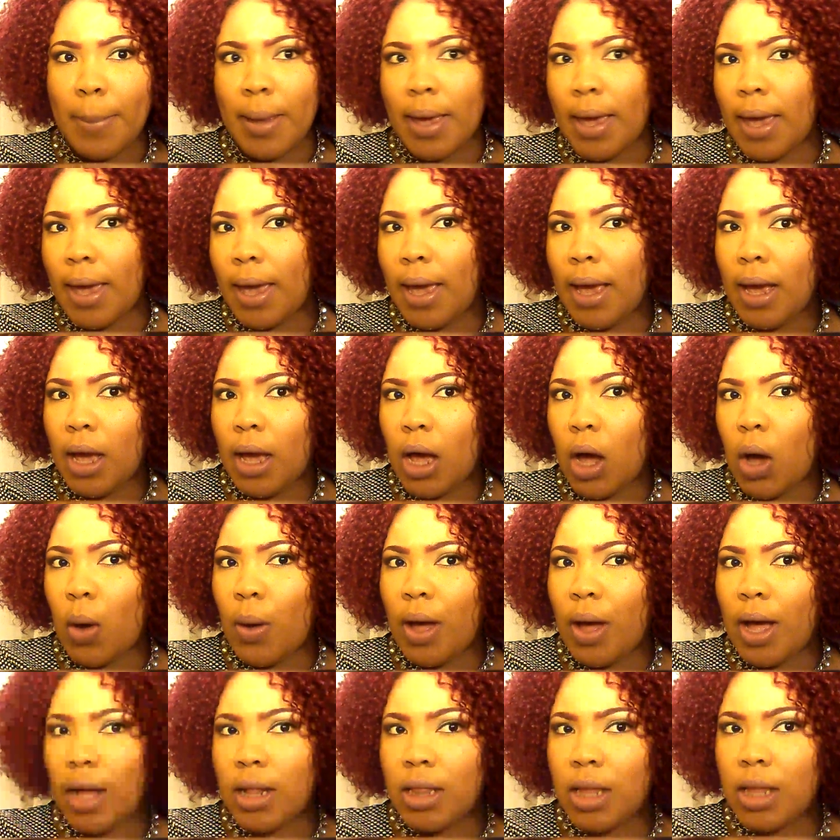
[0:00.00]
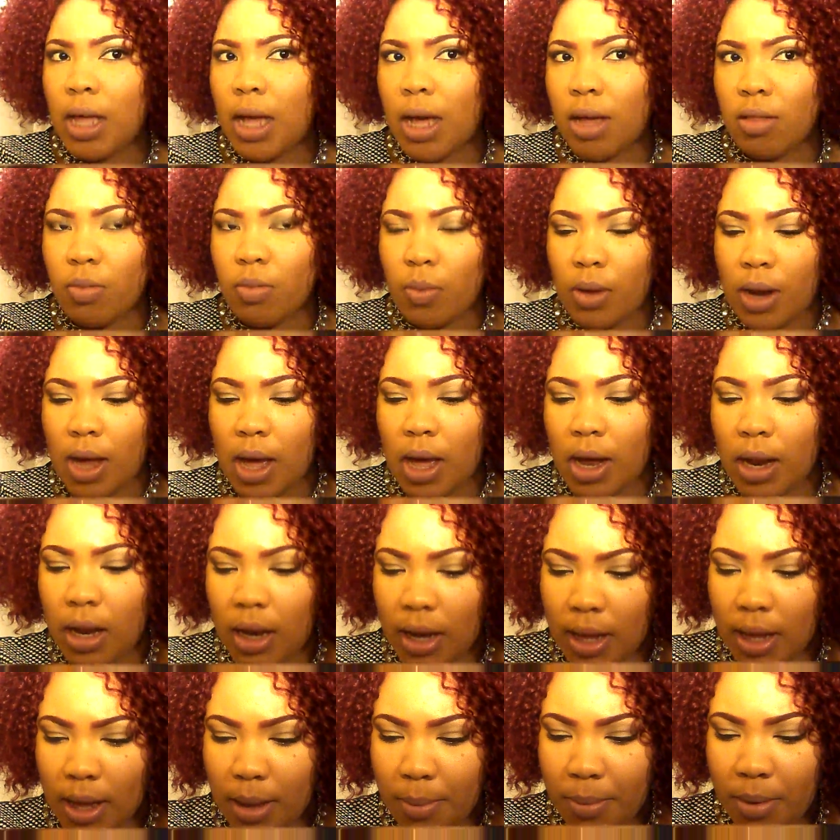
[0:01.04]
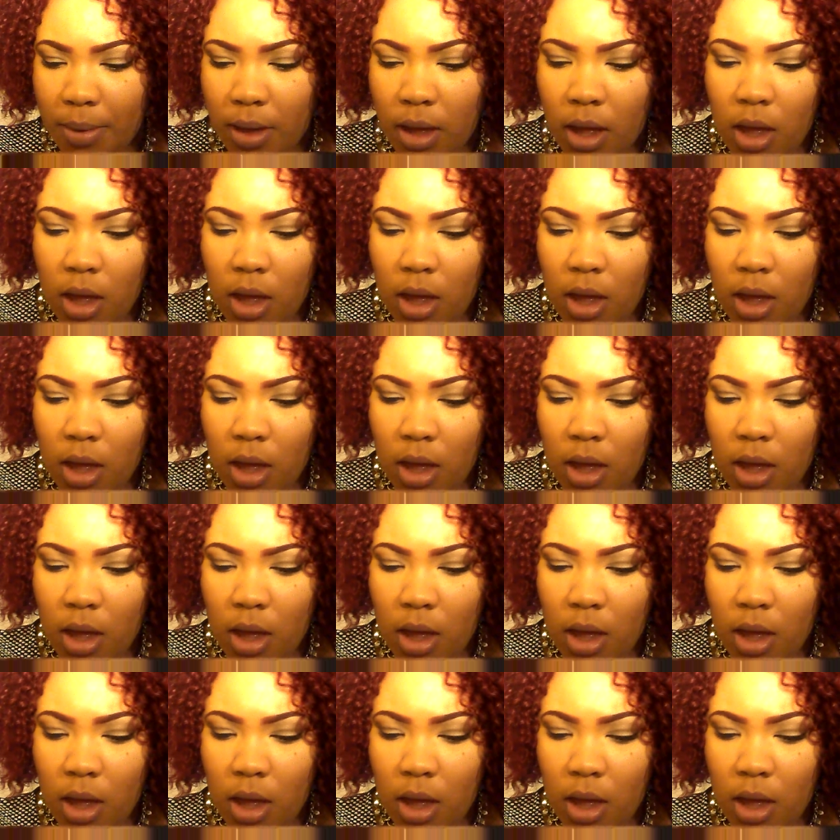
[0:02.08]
Can't go out the house without a lip.